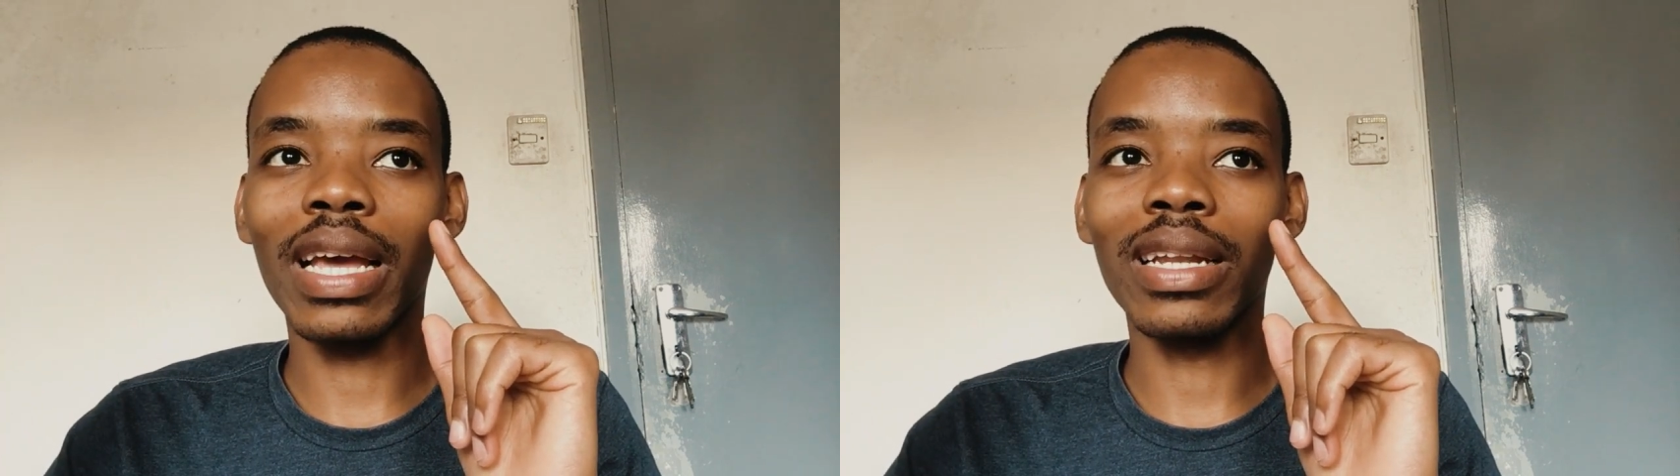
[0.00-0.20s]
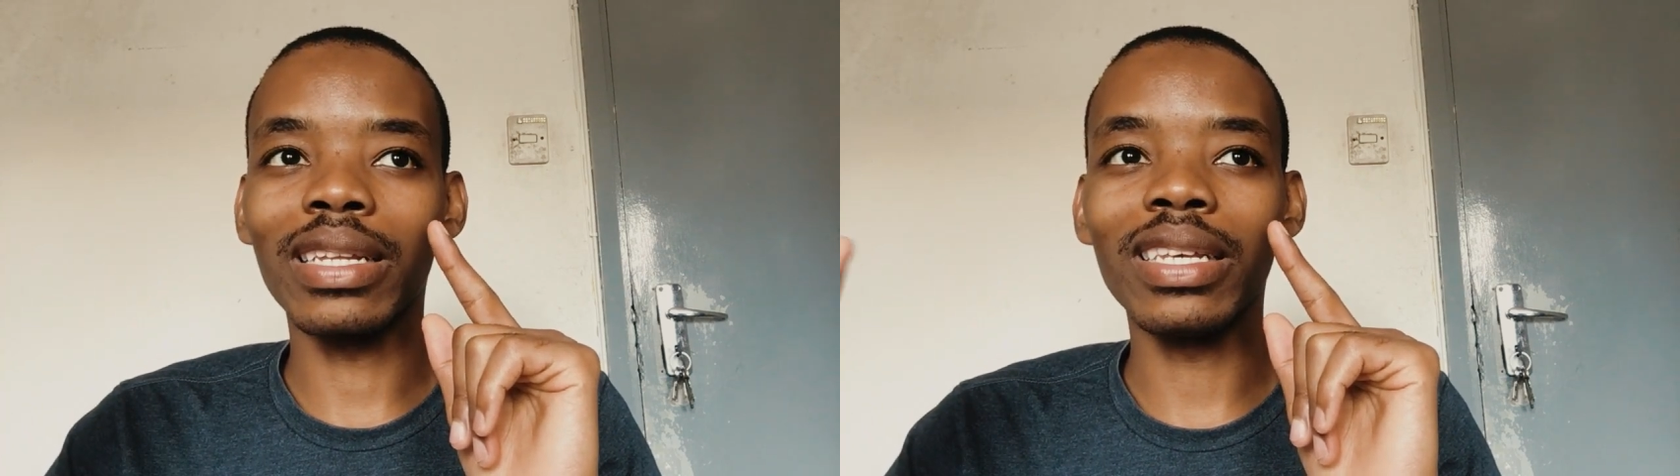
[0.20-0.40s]

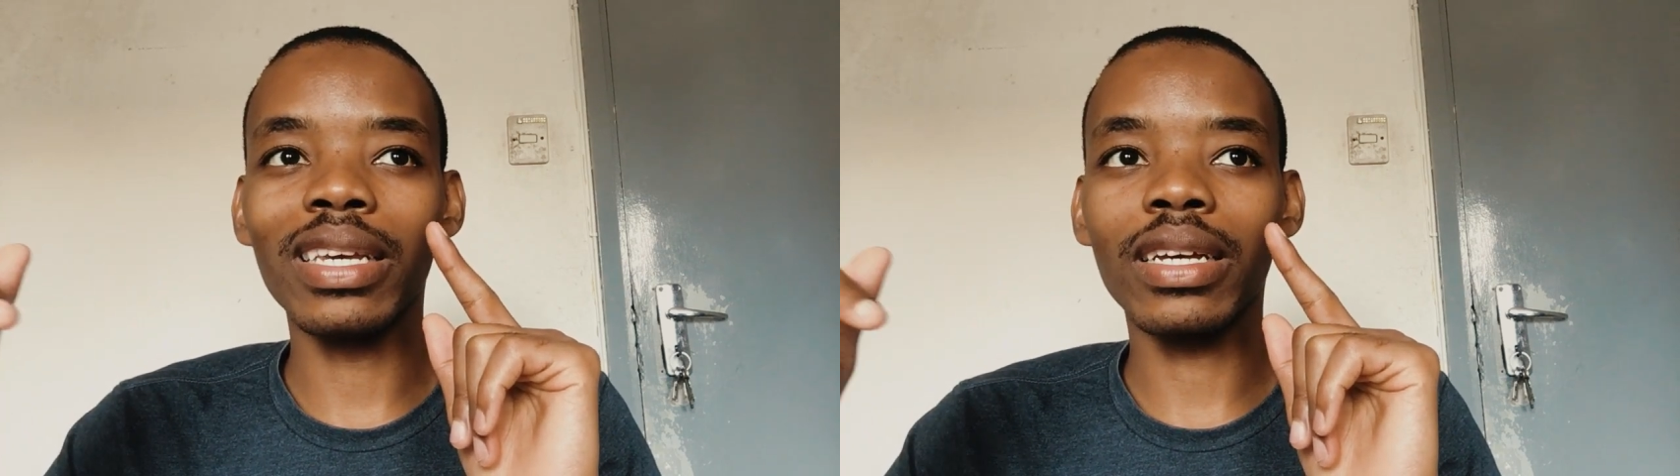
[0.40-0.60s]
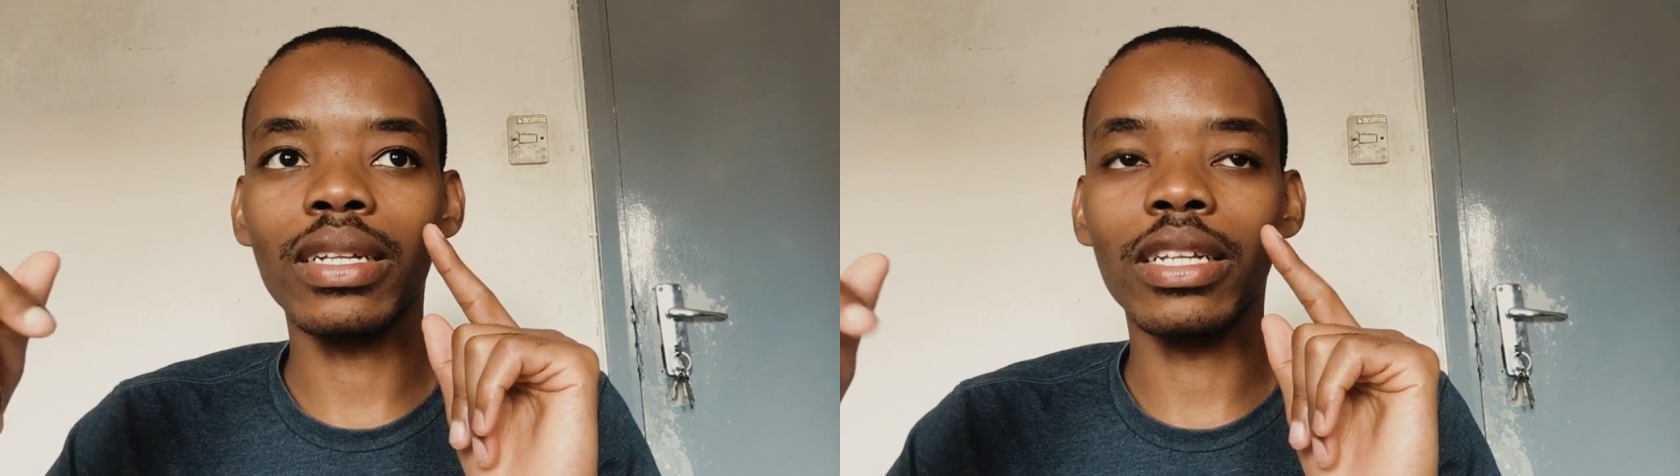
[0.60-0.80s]
and
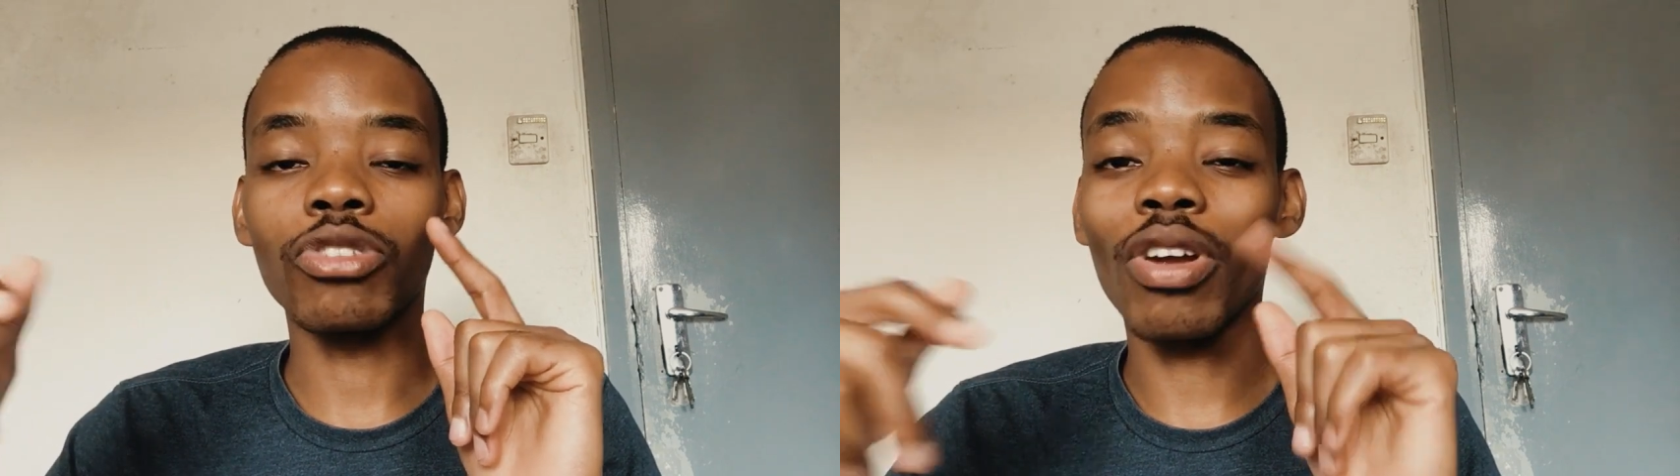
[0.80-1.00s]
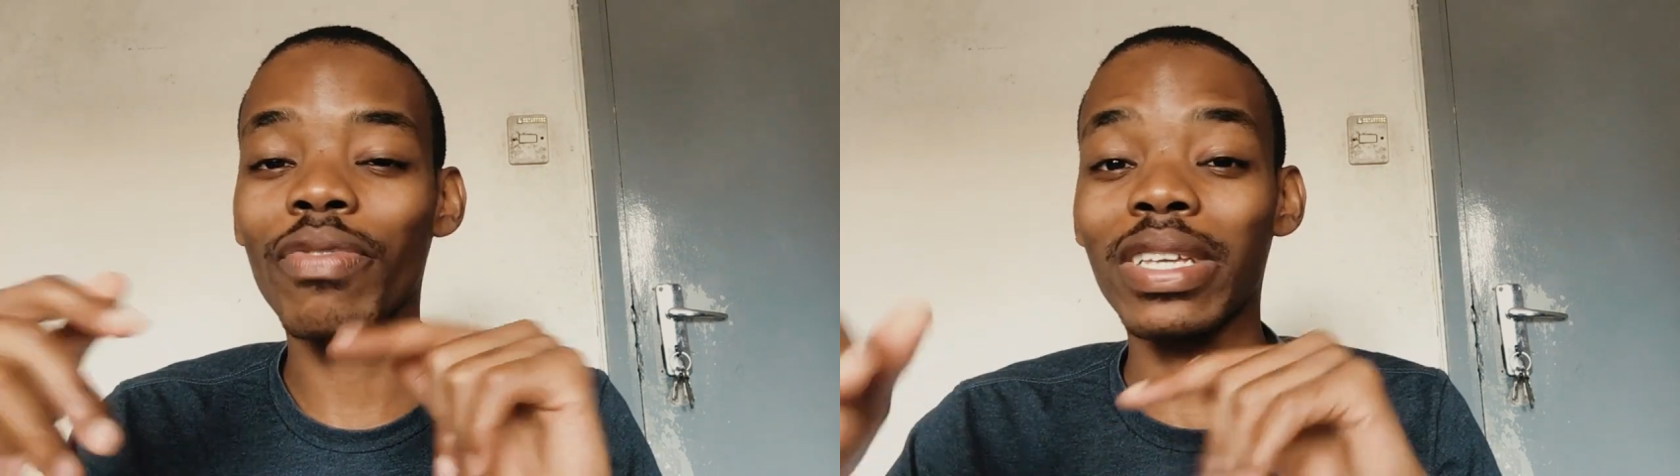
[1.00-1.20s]
here the
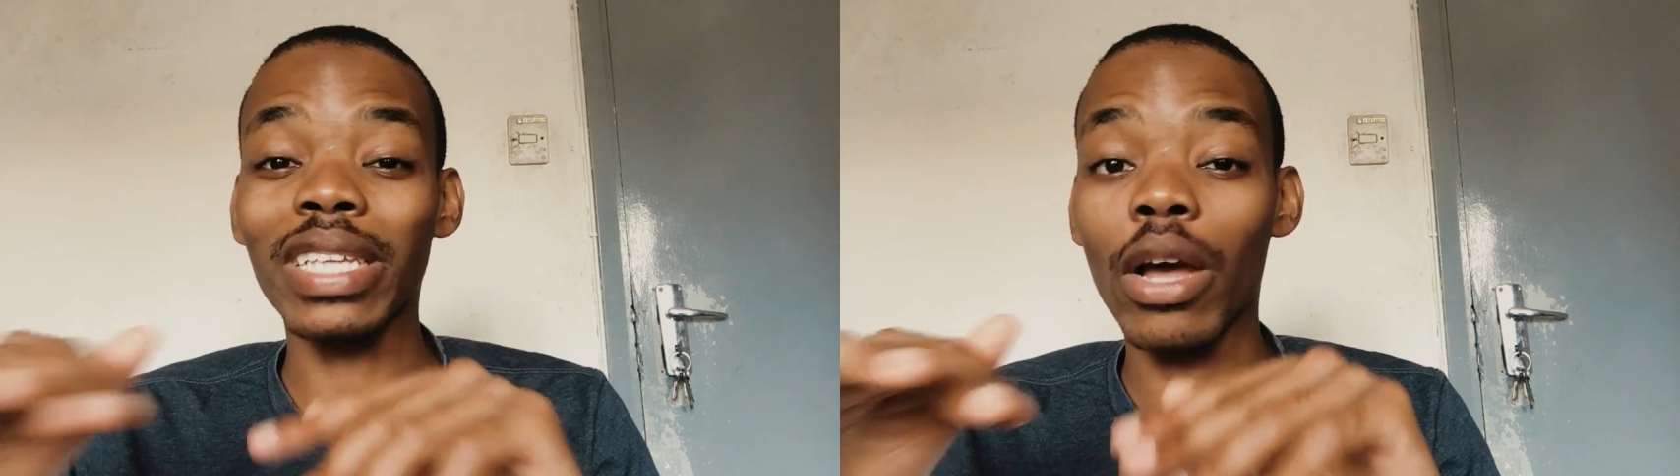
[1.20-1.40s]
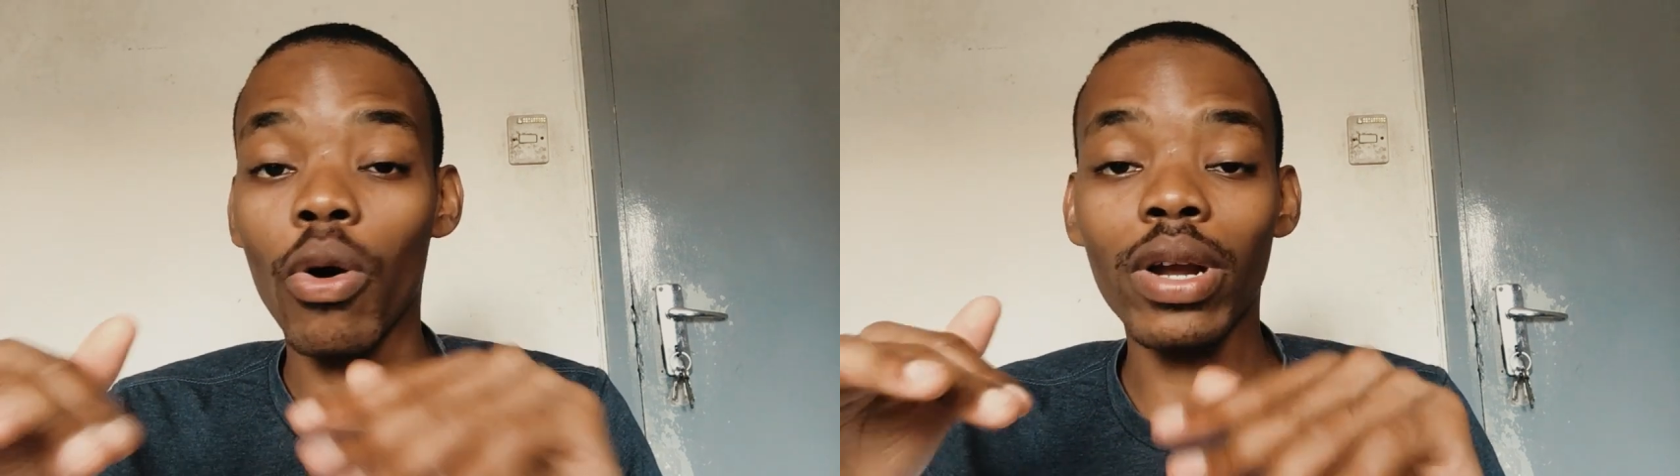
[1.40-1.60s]
traffic is
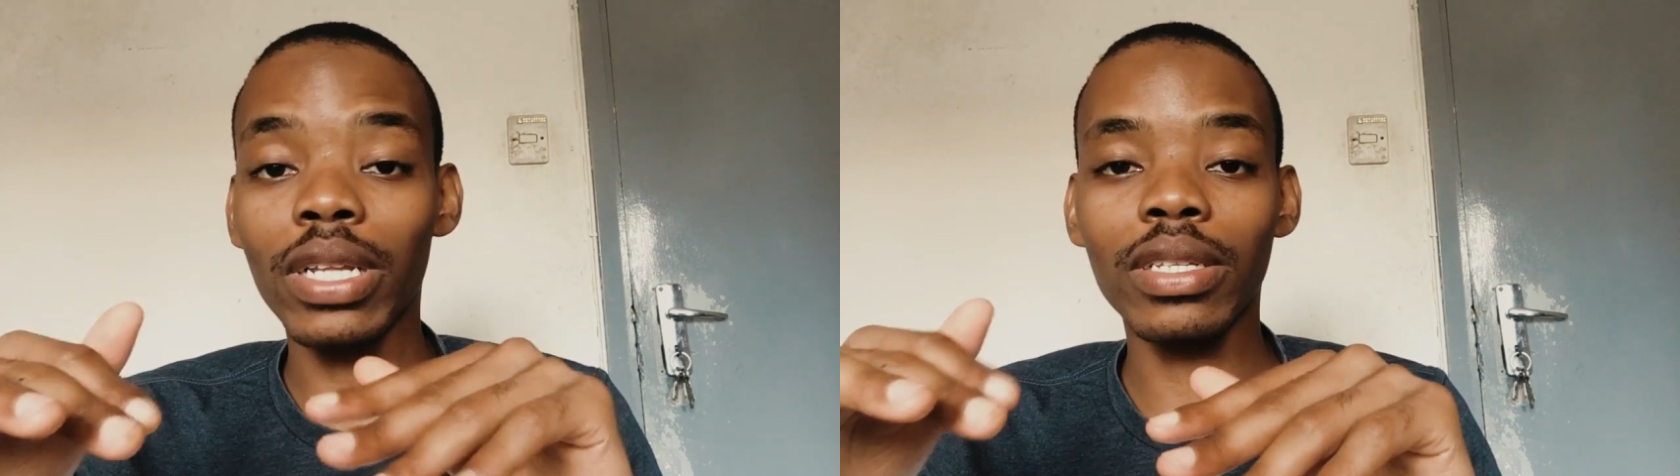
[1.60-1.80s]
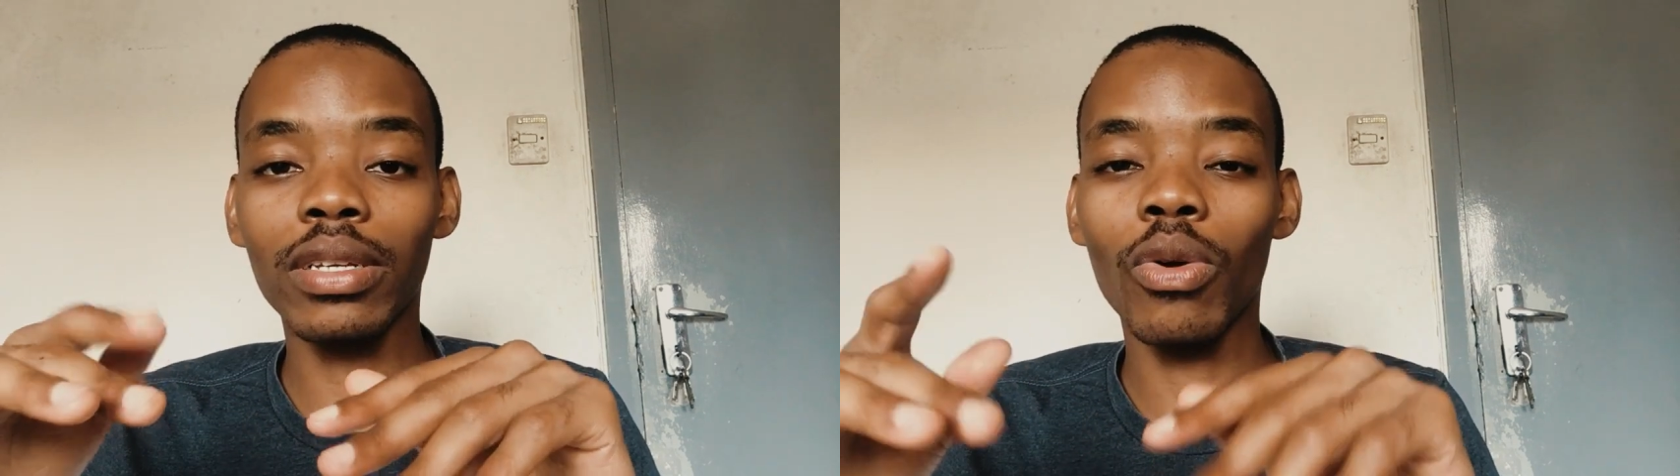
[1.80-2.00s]
chaotic.